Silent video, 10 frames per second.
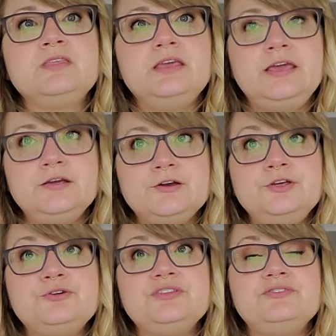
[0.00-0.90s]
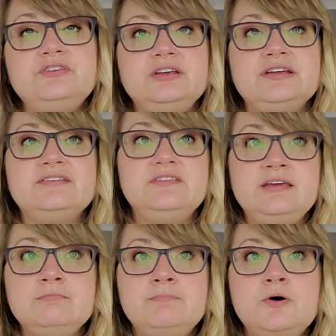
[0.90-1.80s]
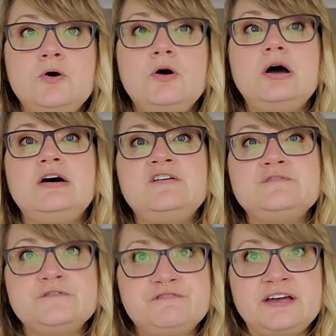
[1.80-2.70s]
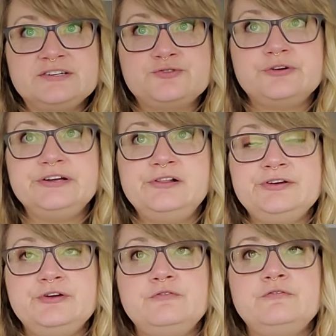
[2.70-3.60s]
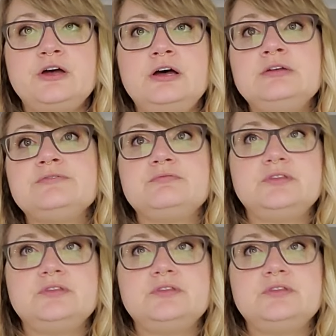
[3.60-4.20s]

Here you can see an example of the factorial ANOVA.